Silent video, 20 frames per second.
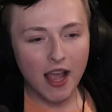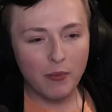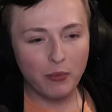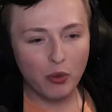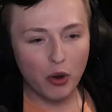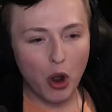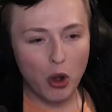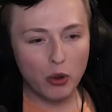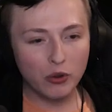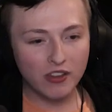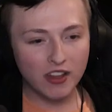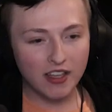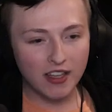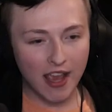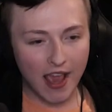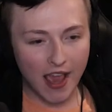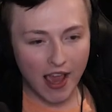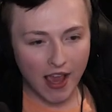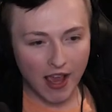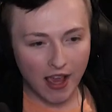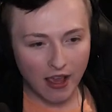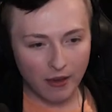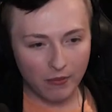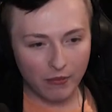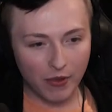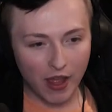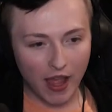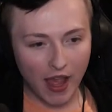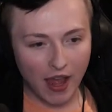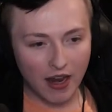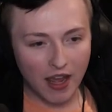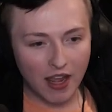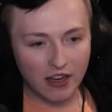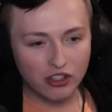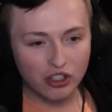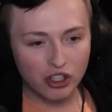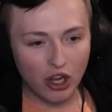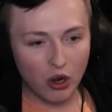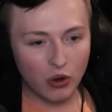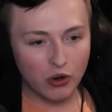broke the game, and I
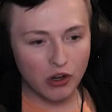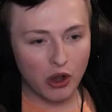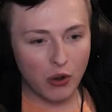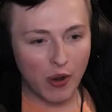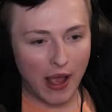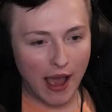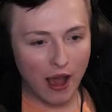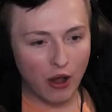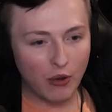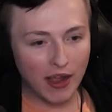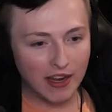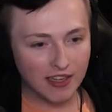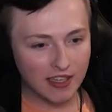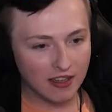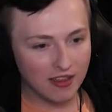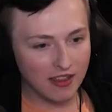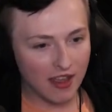don't know how I did